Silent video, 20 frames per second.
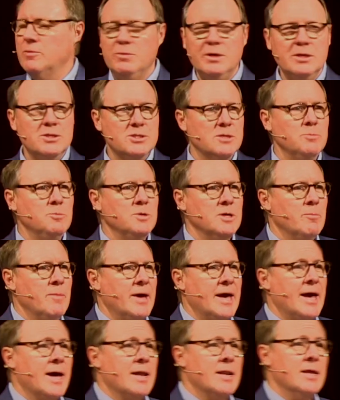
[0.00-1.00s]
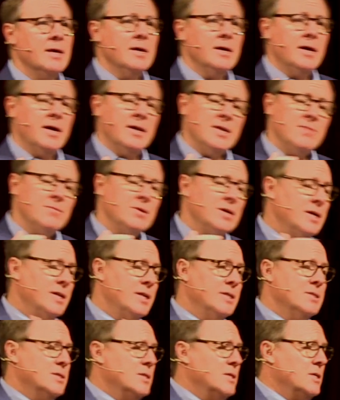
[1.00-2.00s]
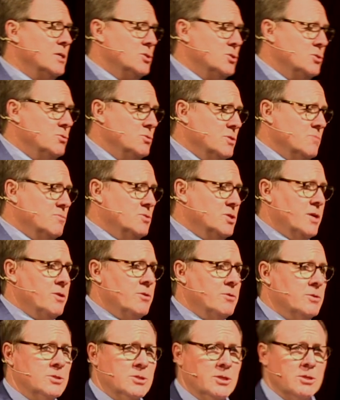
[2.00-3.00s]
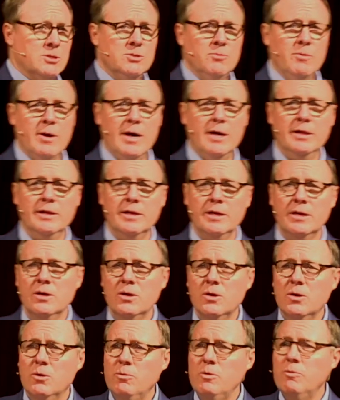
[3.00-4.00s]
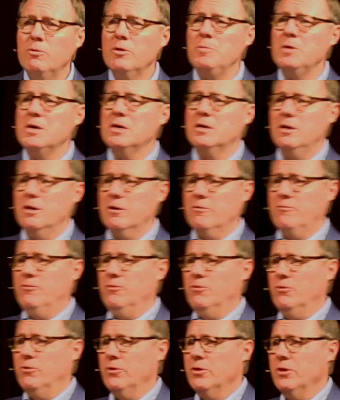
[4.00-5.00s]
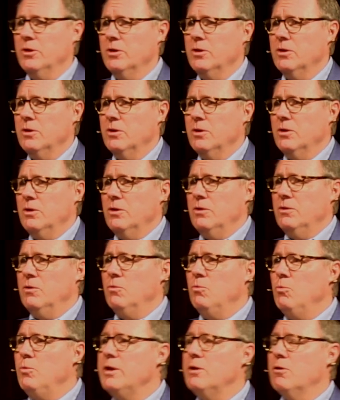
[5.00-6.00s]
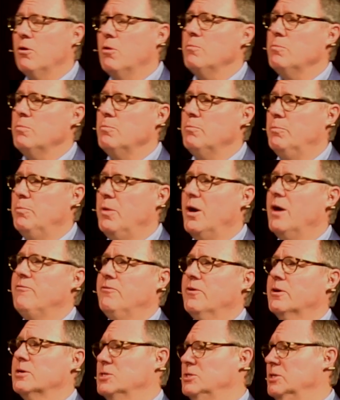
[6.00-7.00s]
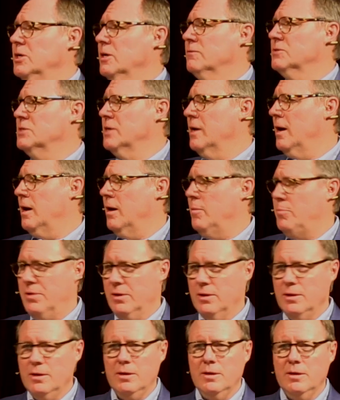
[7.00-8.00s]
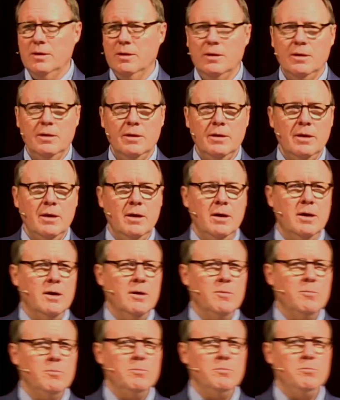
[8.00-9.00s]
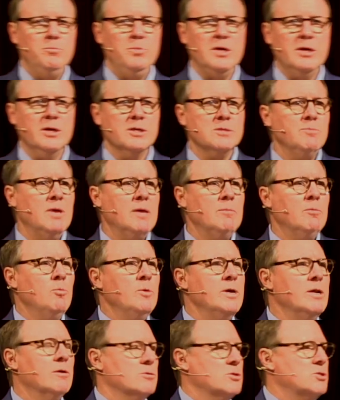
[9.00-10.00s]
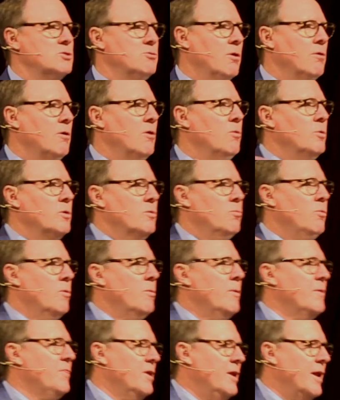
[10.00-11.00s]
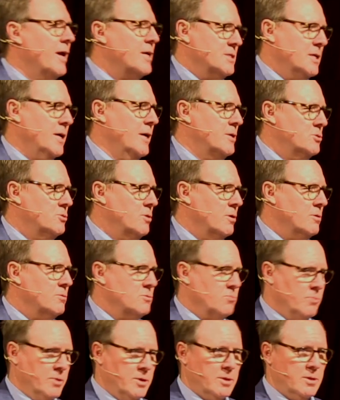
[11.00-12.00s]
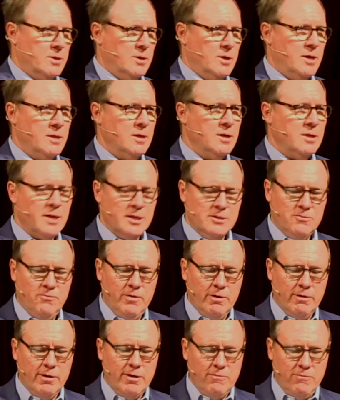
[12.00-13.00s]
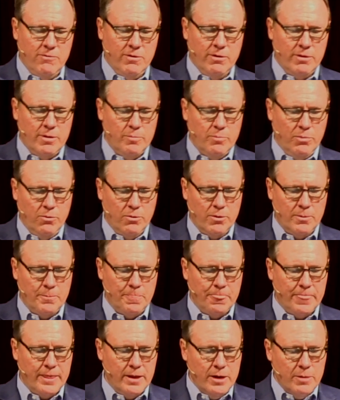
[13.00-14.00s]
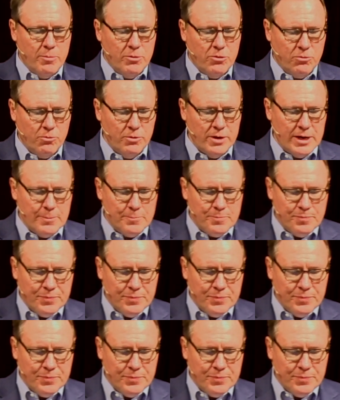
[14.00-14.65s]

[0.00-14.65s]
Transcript: means to be a man and even get into the issues of gender and sexuality. We want to be careful that we don't puff ourselves up um, because maybe we don't struggle with what the next guy struggles with. I think that's very, very important. Number three,